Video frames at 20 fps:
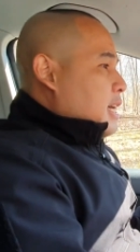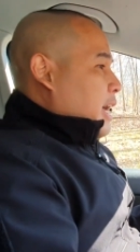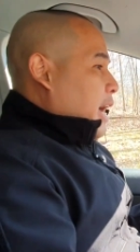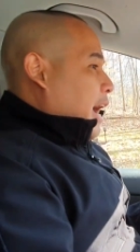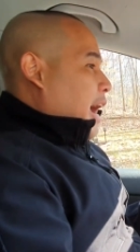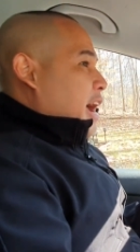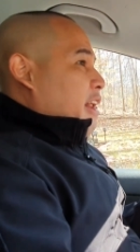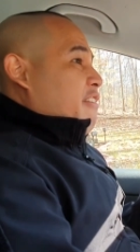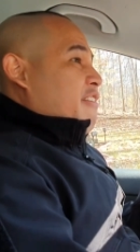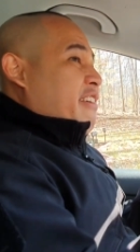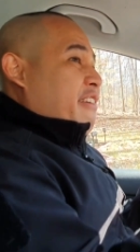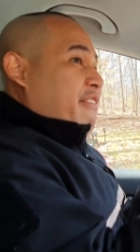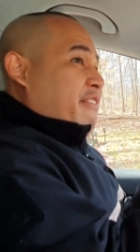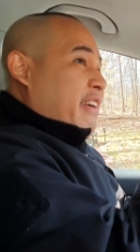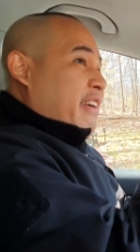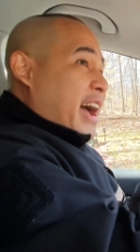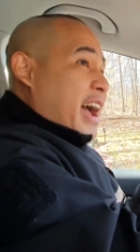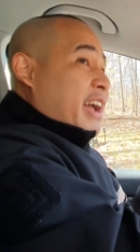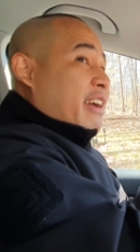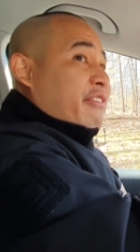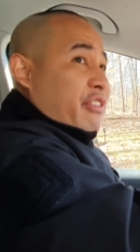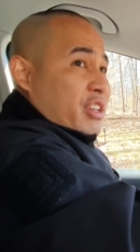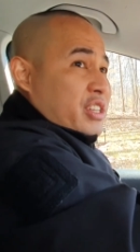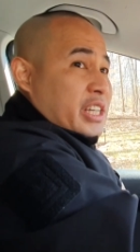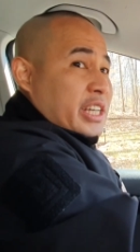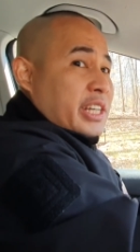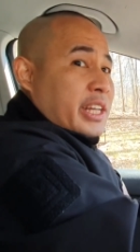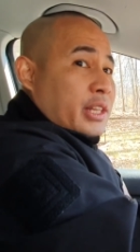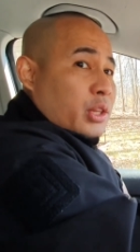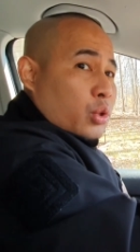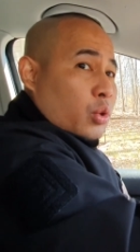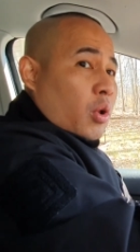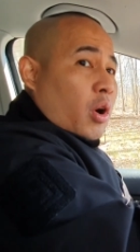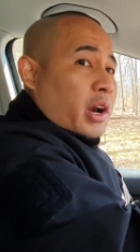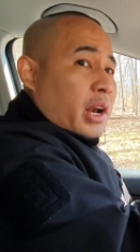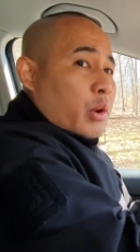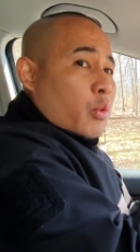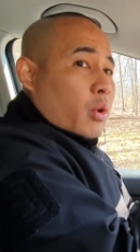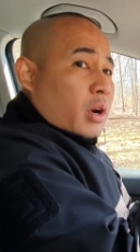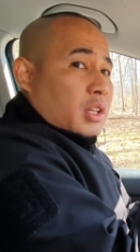And the VAG VCD tool only
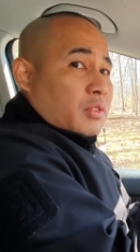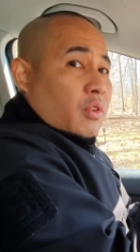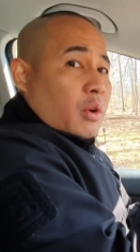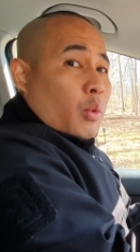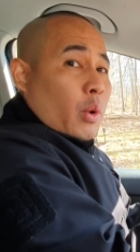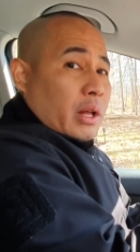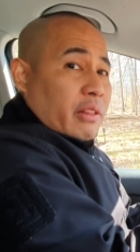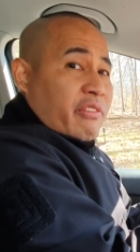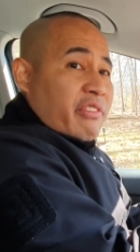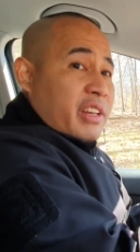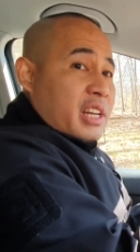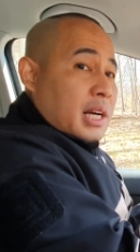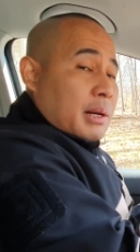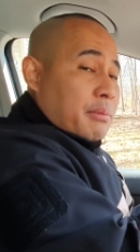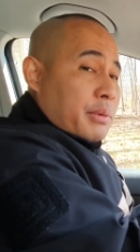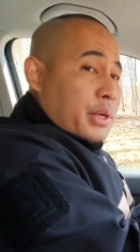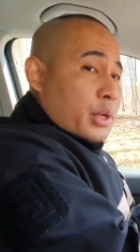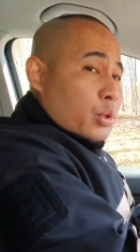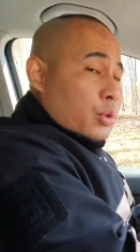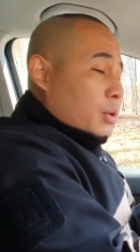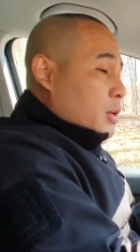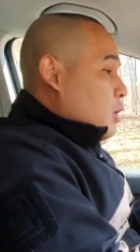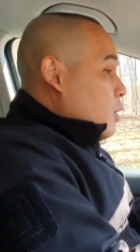works for what? VW.